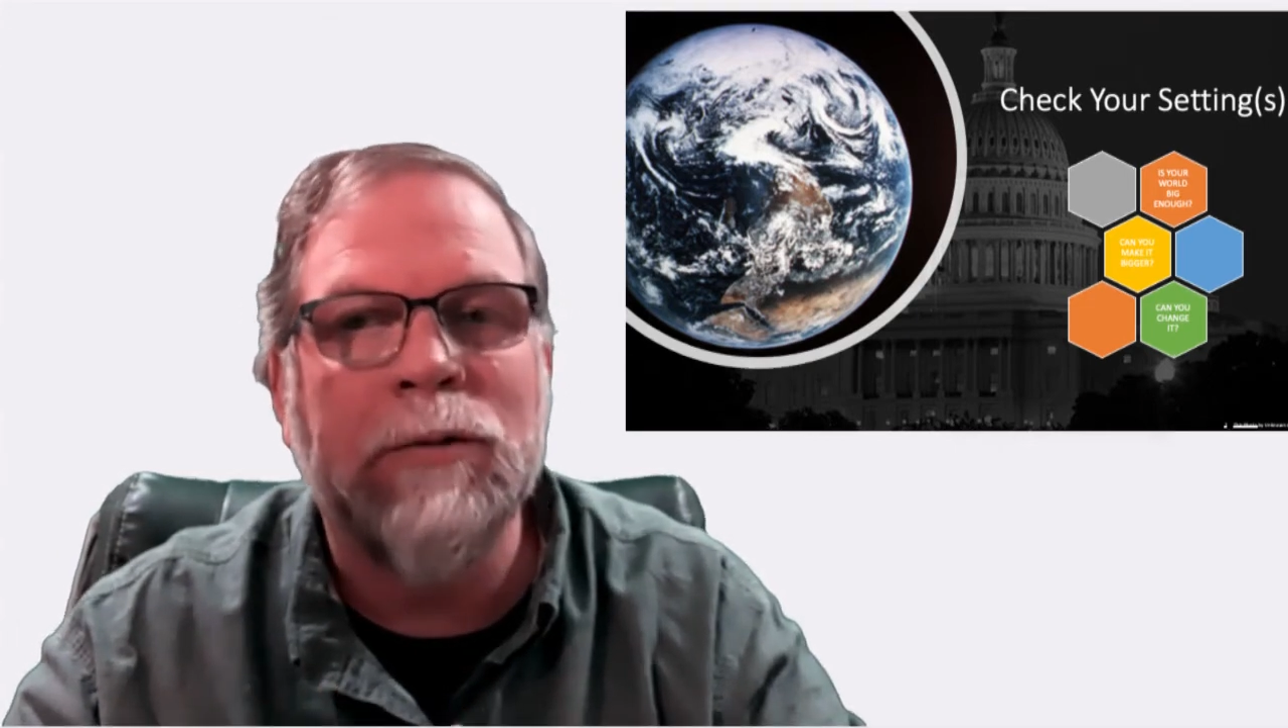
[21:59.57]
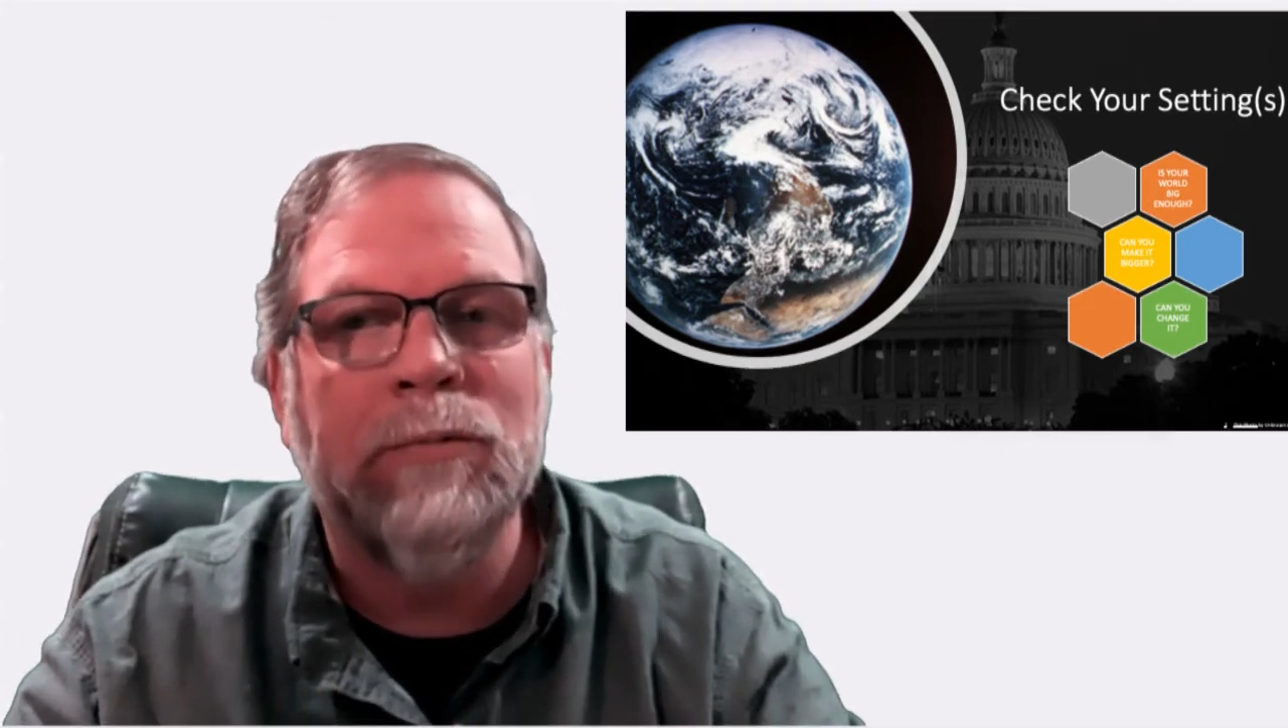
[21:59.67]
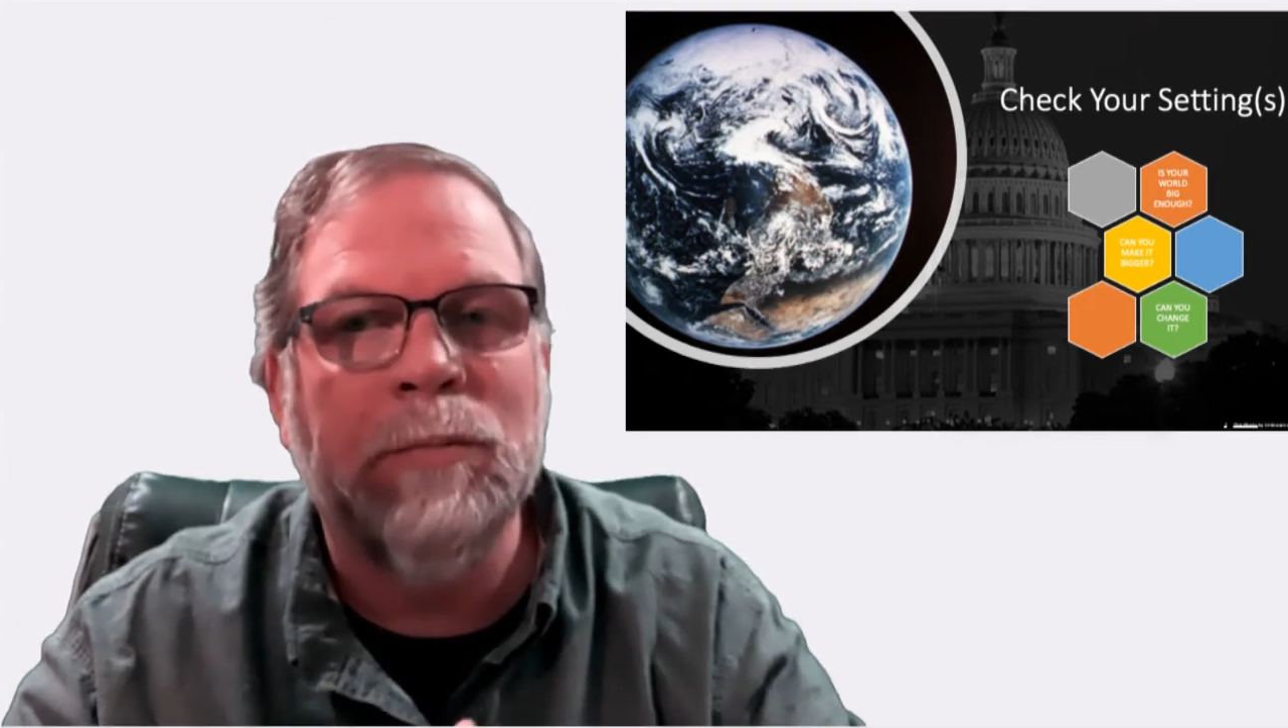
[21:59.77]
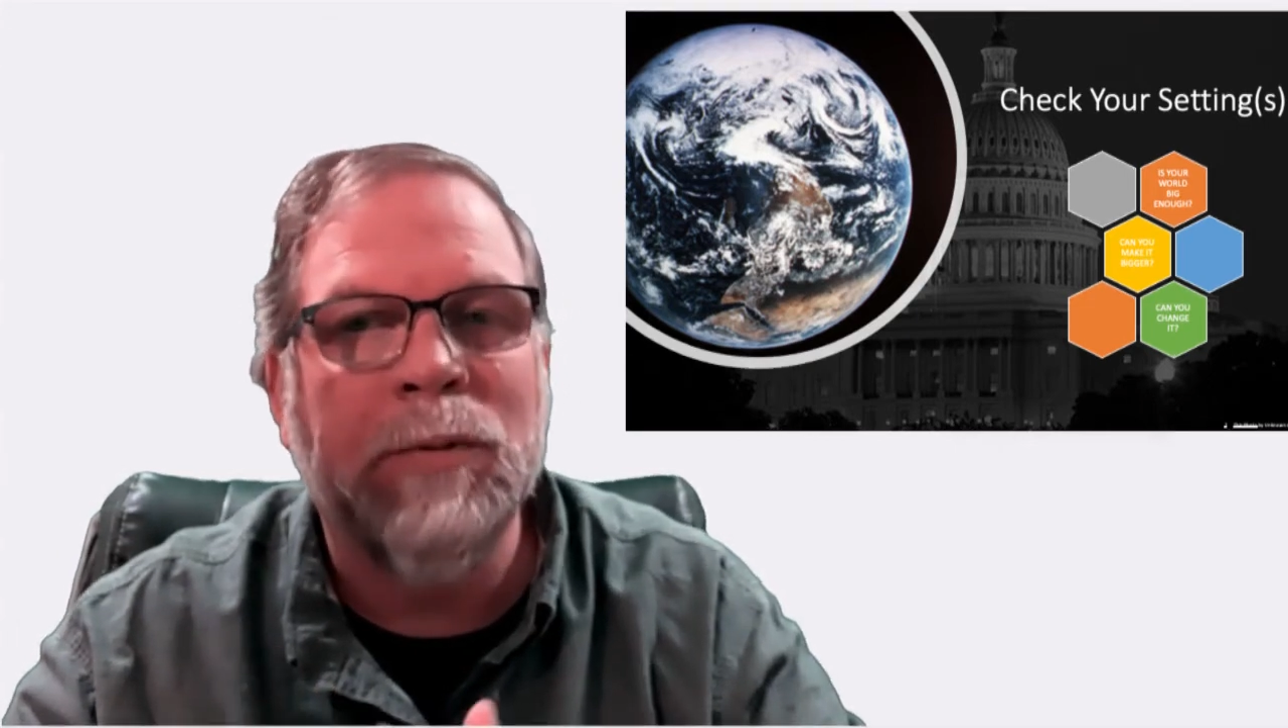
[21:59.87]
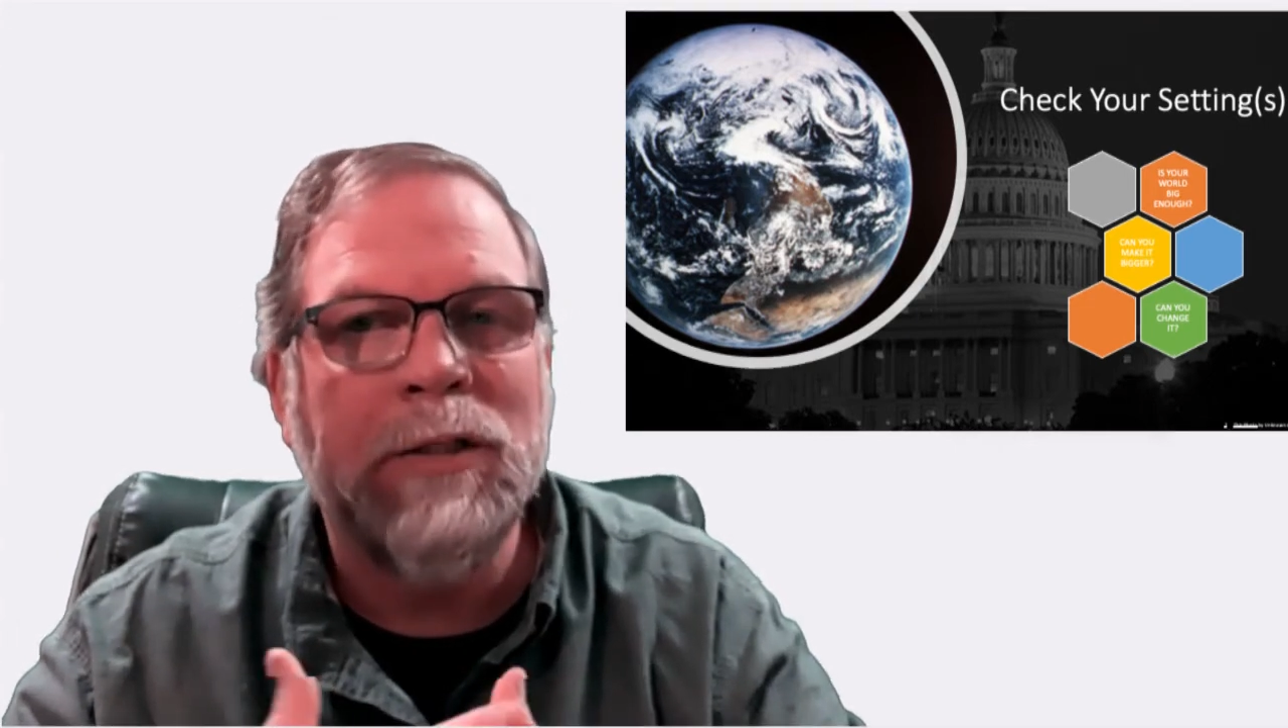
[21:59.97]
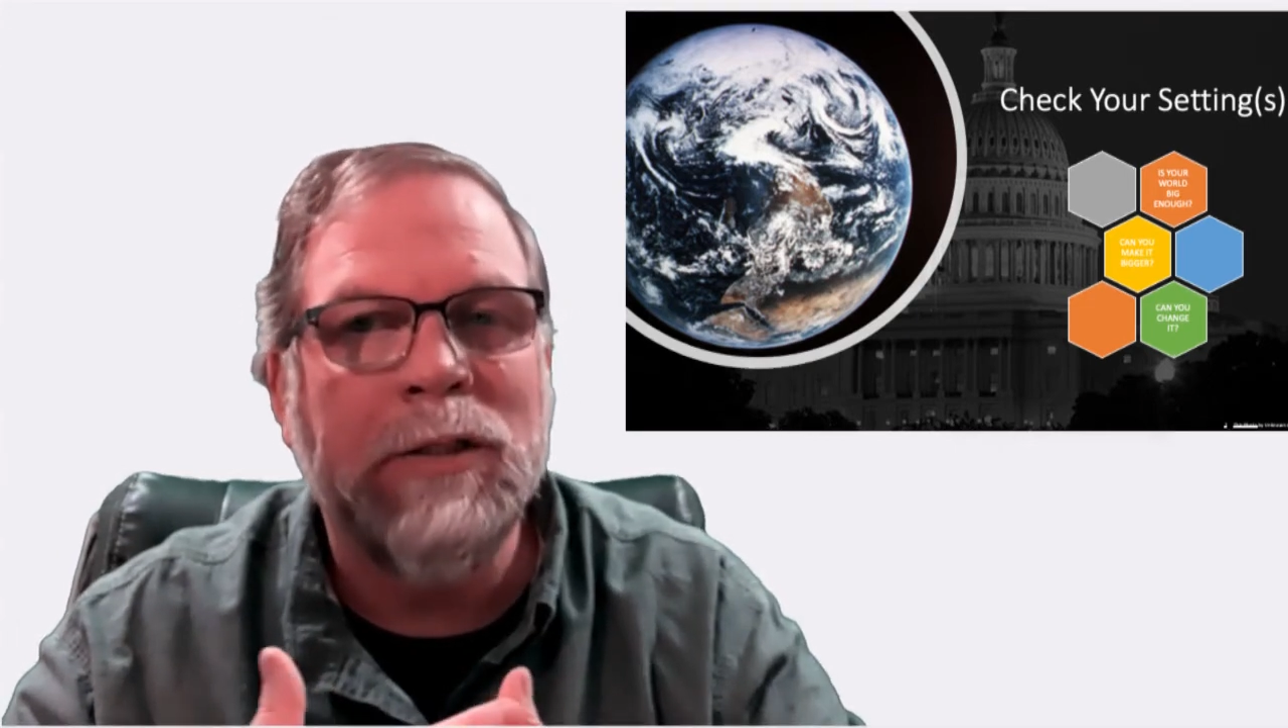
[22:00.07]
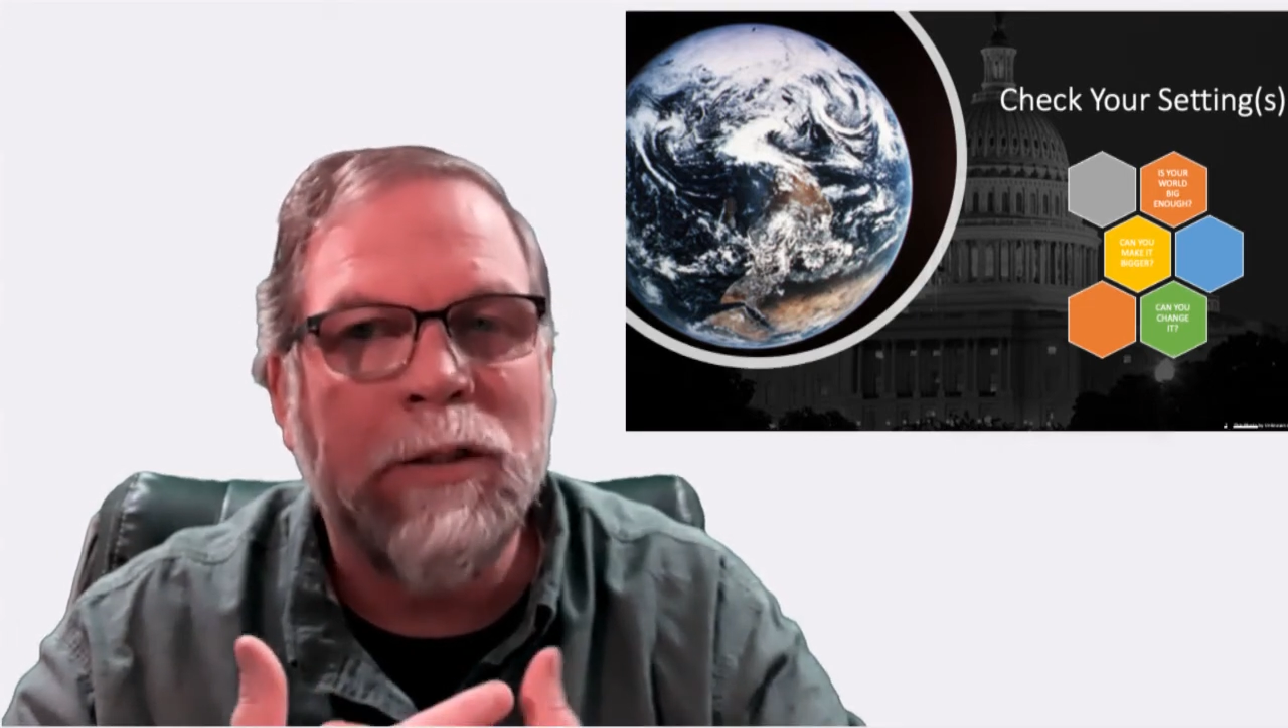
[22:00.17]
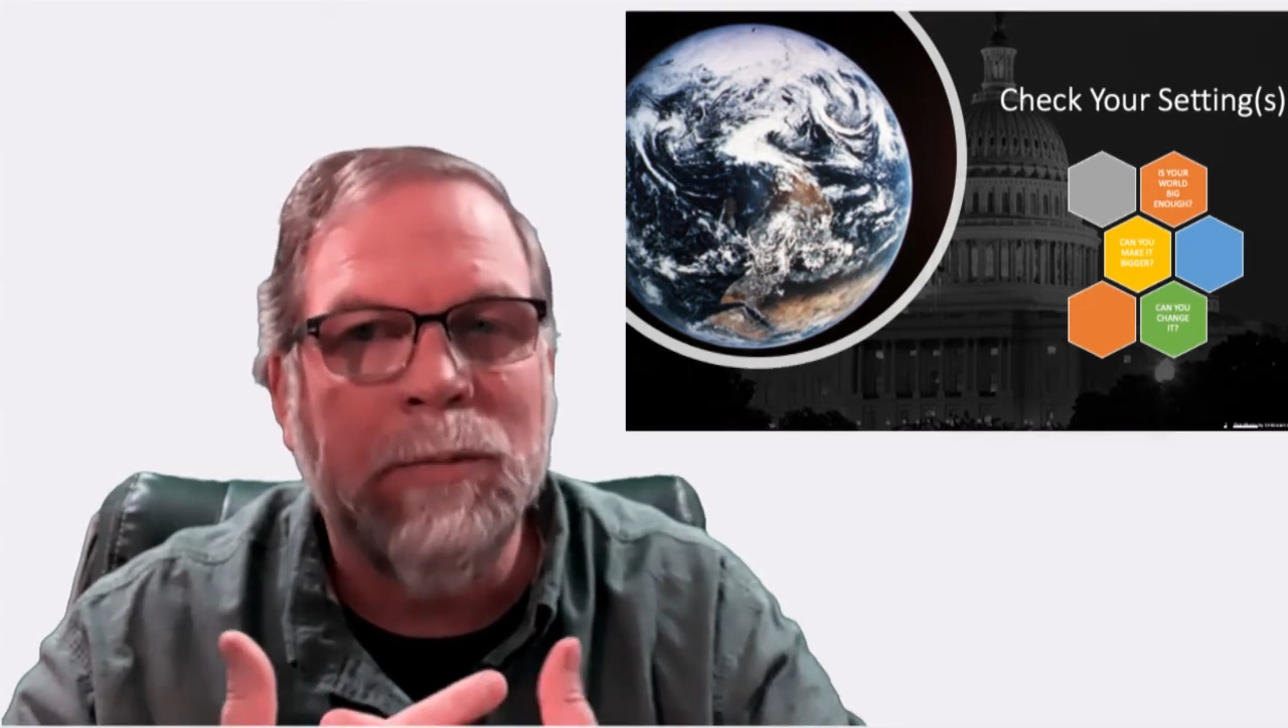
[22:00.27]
replacing the